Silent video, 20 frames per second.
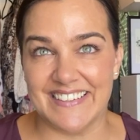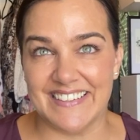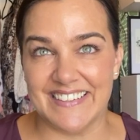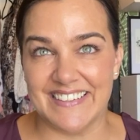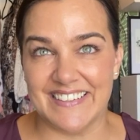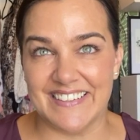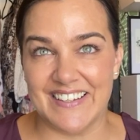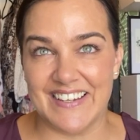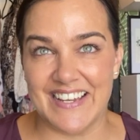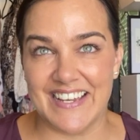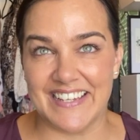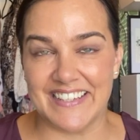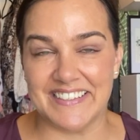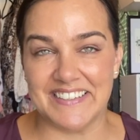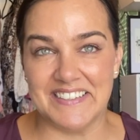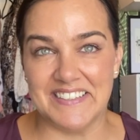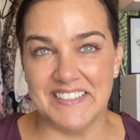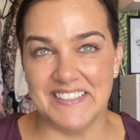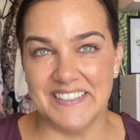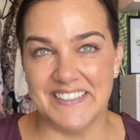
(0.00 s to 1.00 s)
like,
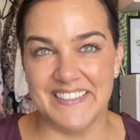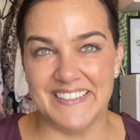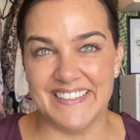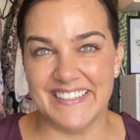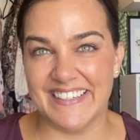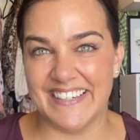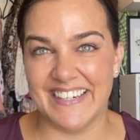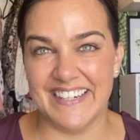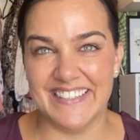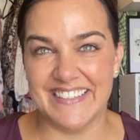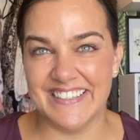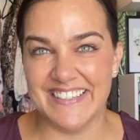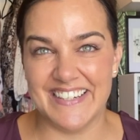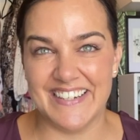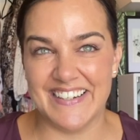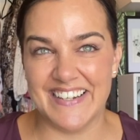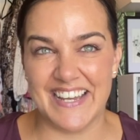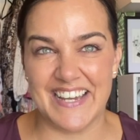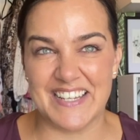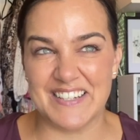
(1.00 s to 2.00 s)
I don't
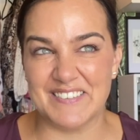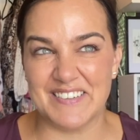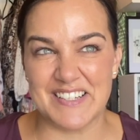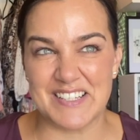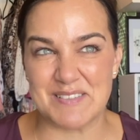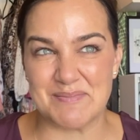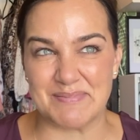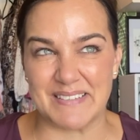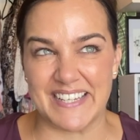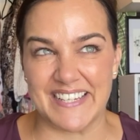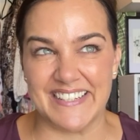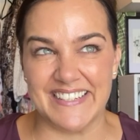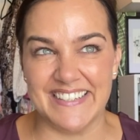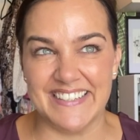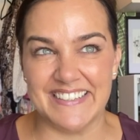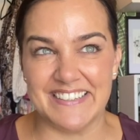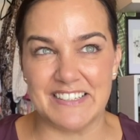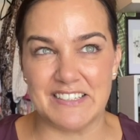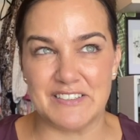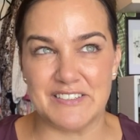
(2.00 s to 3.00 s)
know how to explain
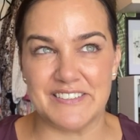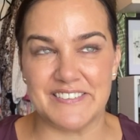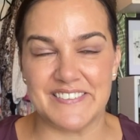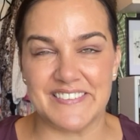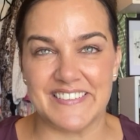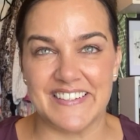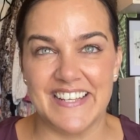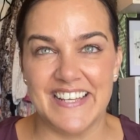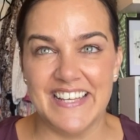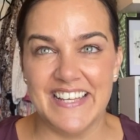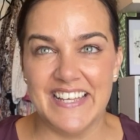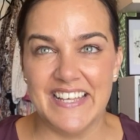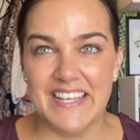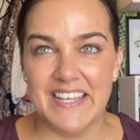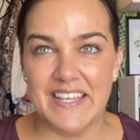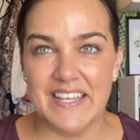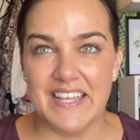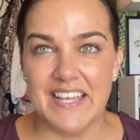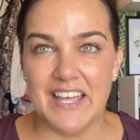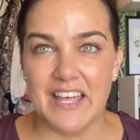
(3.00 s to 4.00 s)
it
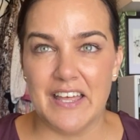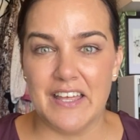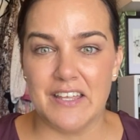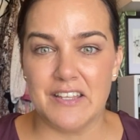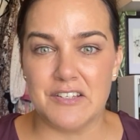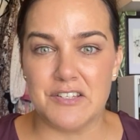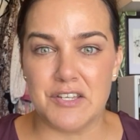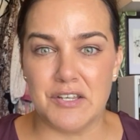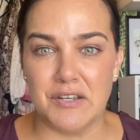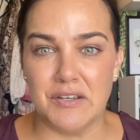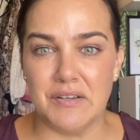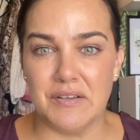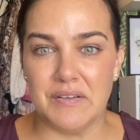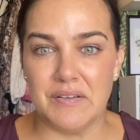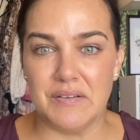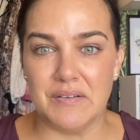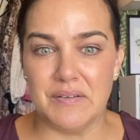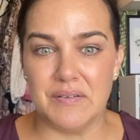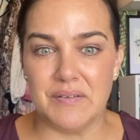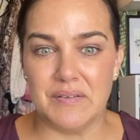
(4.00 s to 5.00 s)

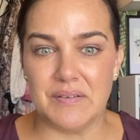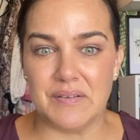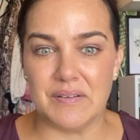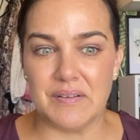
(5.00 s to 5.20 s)
to